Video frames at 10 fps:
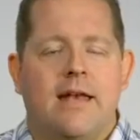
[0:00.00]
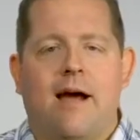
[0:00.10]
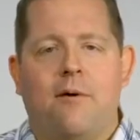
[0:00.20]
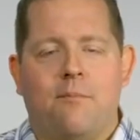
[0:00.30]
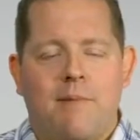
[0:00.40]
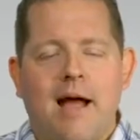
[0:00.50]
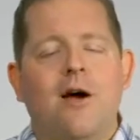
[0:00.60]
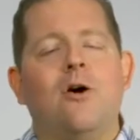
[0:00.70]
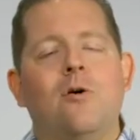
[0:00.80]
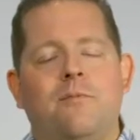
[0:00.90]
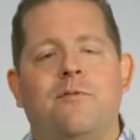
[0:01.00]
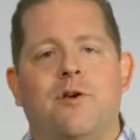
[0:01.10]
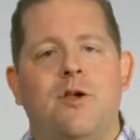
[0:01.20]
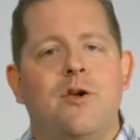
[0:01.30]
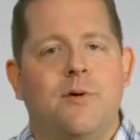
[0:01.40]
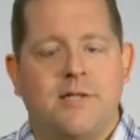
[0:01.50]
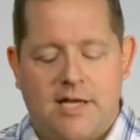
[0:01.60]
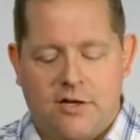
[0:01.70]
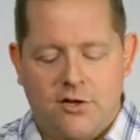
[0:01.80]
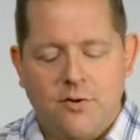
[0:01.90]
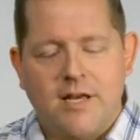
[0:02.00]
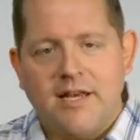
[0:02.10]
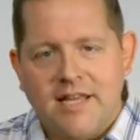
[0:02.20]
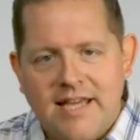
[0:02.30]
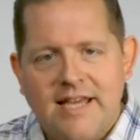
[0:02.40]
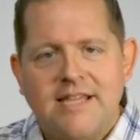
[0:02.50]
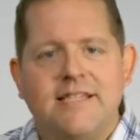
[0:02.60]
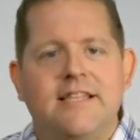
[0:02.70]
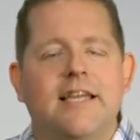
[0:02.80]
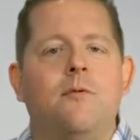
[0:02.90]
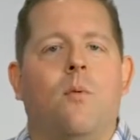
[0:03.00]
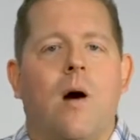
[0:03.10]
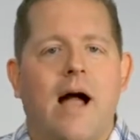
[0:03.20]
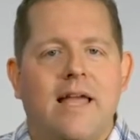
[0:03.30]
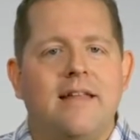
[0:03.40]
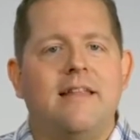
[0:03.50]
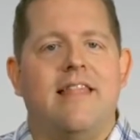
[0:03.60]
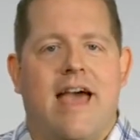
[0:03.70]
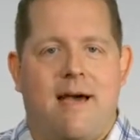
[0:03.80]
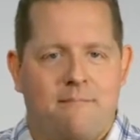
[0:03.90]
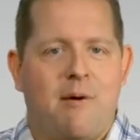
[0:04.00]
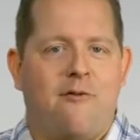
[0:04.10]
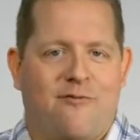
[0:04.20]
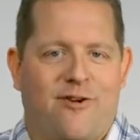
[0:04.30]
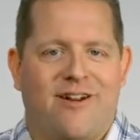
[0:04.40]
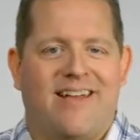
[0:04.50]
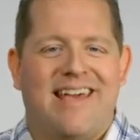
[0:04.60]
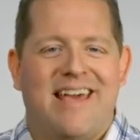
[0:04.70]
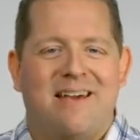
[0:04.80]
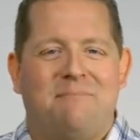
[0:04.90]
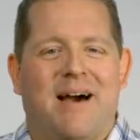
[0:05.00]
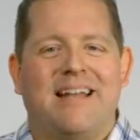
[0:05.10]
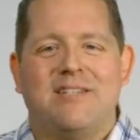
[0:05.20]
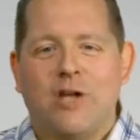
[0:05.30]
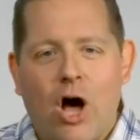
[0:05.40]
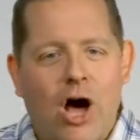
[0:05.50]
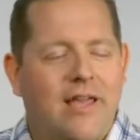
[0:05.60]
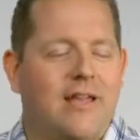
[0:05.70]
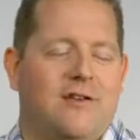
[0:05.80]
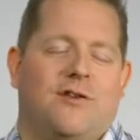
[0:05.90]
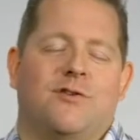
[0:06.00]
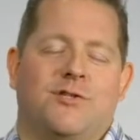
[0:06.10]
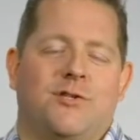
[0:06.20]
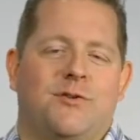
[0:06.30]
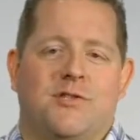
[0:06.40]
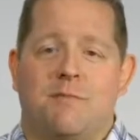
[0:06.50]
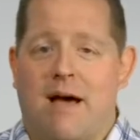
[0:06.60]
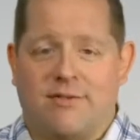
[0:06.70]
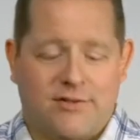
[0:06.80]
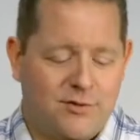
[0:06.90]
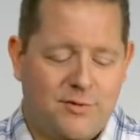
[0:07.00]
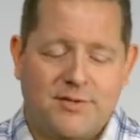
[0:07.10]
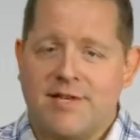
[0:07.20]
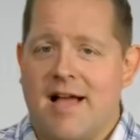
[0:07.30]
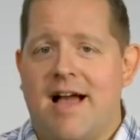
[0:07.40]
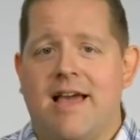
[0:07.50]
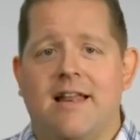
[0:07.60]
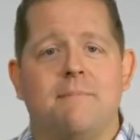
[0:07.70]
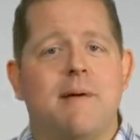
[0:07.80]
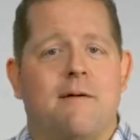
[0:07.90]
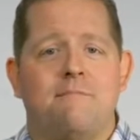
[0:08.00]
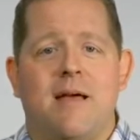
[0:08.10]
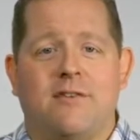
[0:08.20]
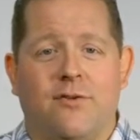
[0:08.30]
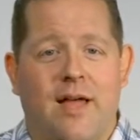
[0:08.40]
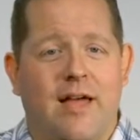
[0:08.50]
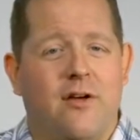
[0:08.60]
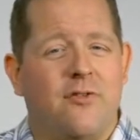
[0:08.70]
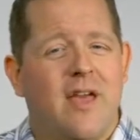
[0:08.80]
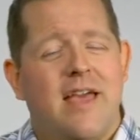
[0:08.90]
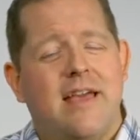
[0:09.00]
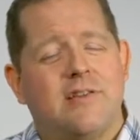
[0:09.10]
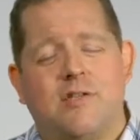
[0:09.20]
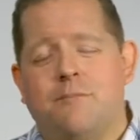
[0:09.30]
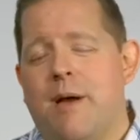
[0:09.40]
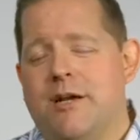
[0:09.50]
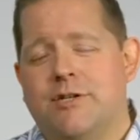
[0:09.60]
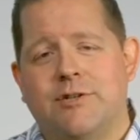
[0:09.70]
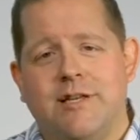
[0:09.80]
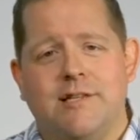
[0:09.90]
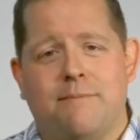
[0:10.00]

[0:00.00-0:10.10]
Now, my hope for you is that you can easily widen that buffer by talking to your students about suicide, about mental health, especially